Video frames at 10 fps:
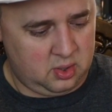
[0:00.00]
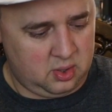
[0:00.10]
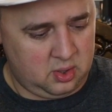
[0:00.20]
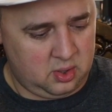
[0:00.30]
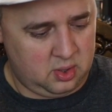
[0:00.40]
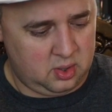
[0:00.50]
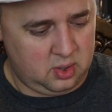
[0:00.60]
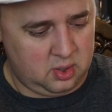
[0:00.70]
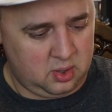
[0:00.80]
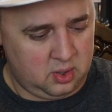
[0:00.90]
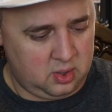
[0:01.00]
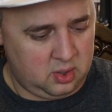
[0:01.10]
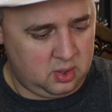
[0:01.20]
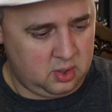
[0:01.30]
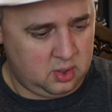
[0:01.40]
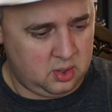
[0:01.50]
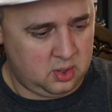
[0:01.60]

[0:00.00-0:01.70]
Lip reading: [no speech]